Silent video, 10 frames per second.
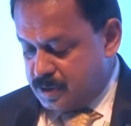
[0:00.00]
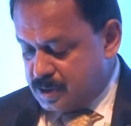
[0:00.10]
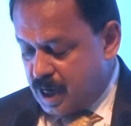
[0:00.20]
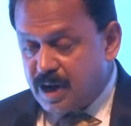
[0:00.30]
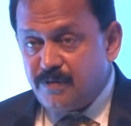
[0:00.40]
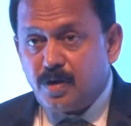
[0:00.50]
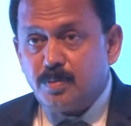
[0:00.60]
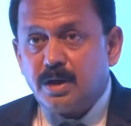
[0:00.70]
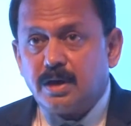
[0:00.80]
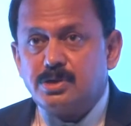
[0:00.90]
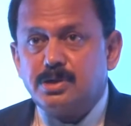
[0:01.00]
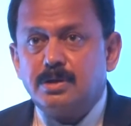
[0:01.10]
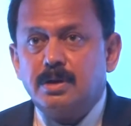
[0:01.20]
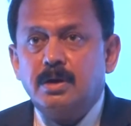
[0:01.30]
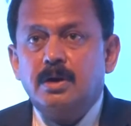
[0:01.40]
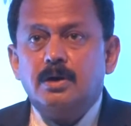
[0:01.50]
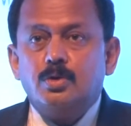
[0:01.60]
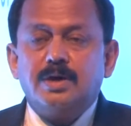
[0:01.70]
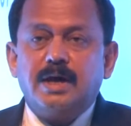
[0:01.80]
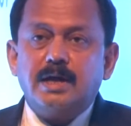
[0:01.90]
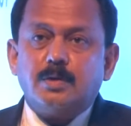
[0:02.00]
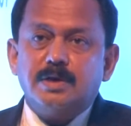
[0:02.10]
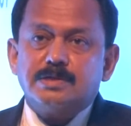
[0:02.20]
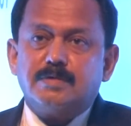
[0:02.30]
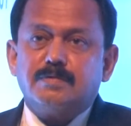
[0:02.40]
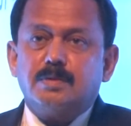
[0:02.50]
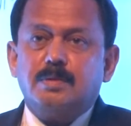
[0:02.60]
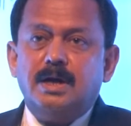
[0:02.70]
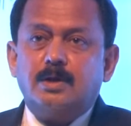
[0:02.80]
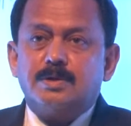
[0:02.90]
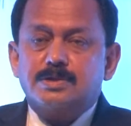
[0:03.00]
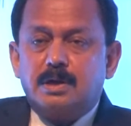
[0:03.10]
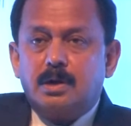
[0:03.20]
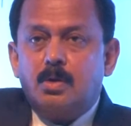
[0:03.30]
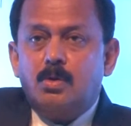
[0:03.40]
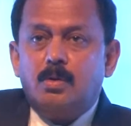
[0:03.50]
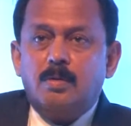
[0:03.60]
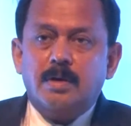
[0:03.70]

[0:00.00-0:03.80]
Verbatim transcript: this RF communication to the gateways, and from the gateways it will go